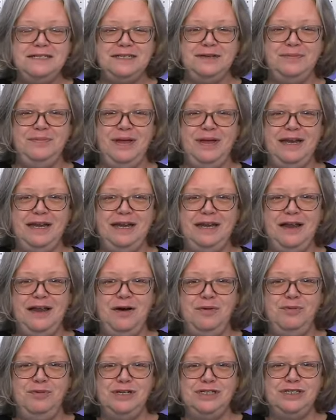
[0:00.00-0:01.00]
depending
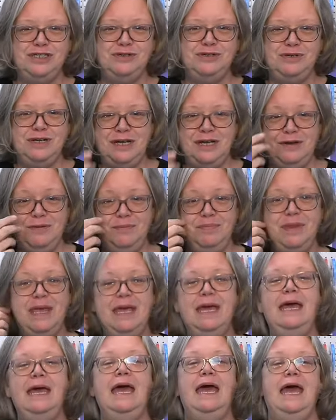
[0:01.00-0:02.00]
on what you do.
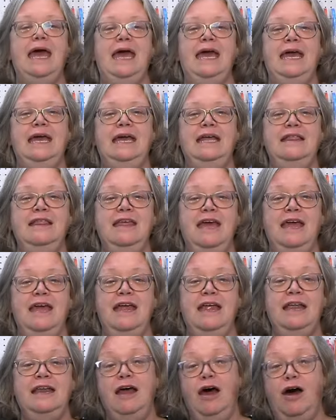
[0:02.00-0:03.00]
And
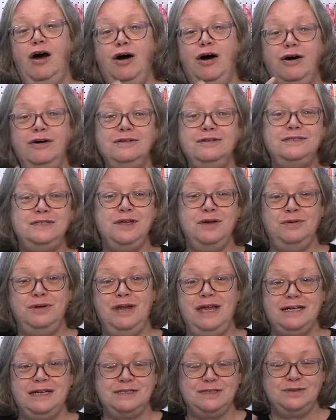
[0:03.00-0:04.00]
then also
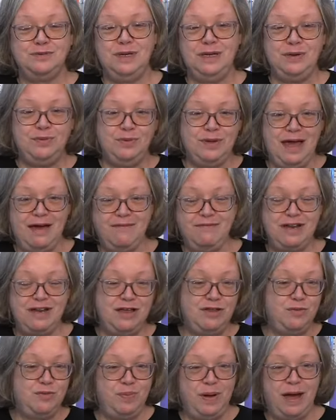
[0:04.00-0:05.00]
next week we have
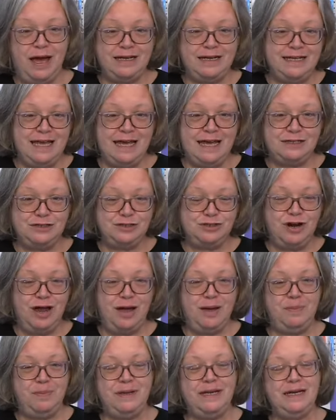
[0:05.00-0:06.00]
another podcast
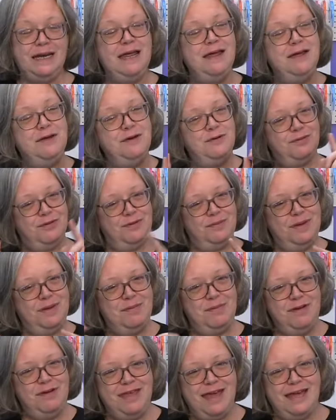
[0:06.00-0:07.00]
dropping.
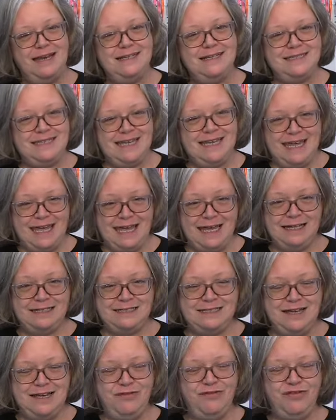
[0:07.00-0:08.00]
Remember, that is
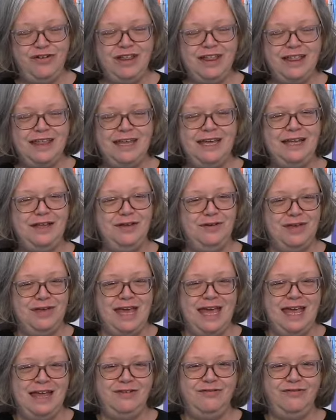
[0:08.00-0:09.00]
Inked Differently. You
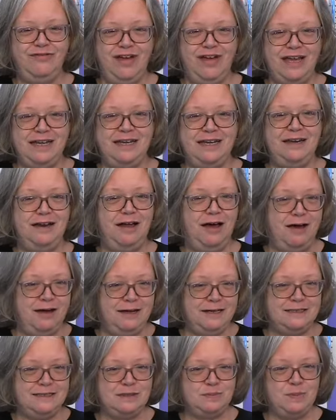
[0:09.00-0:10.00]
can find it
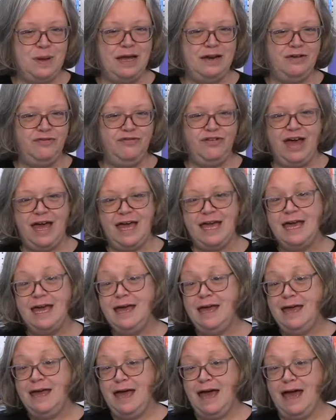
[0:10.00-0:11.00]
on Spotify,
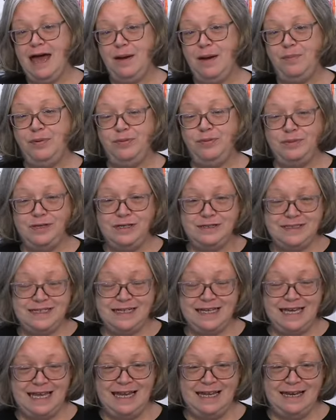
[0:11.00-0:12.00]
Apple
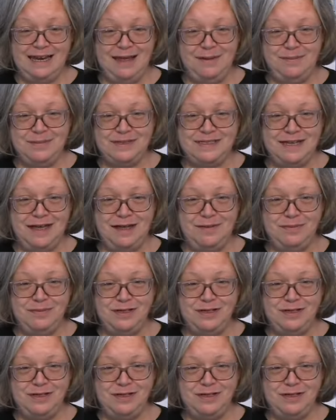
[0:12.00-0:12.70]
Music, and Amazon